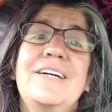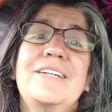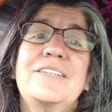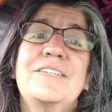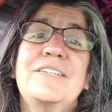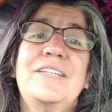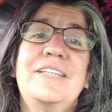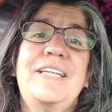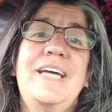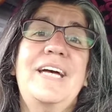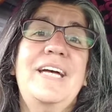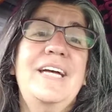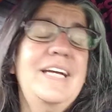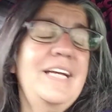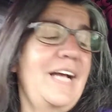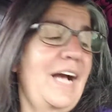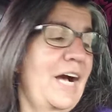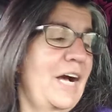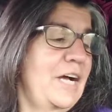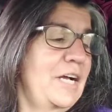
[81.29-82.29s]

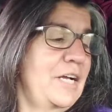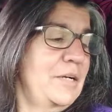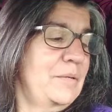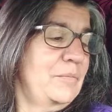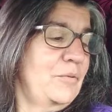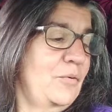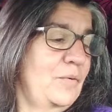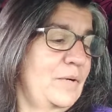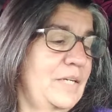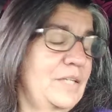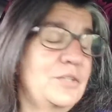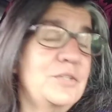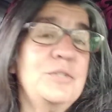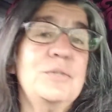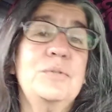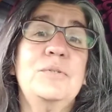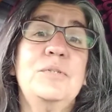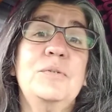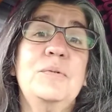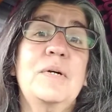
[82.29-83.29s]
Today I am going
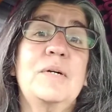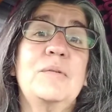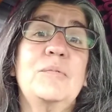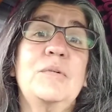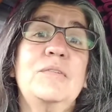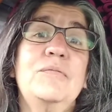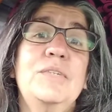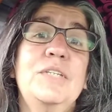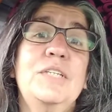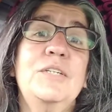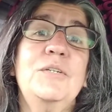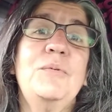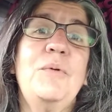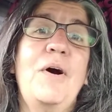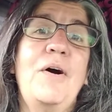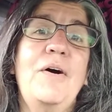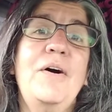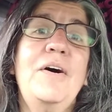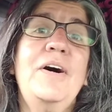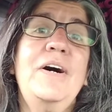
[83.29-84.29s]
to do a review
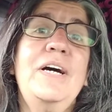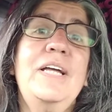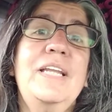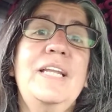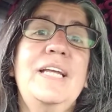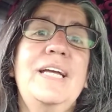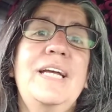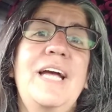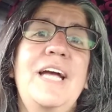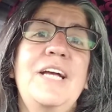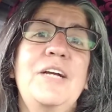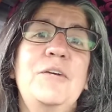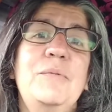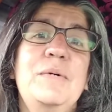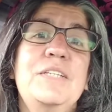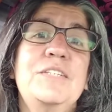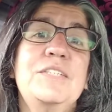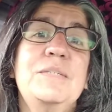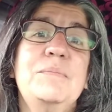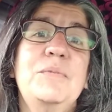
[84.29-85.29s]
on a
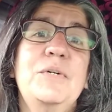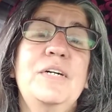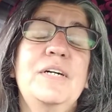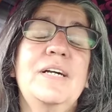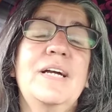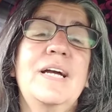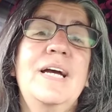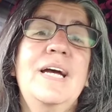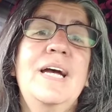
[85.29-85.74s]
witchy book.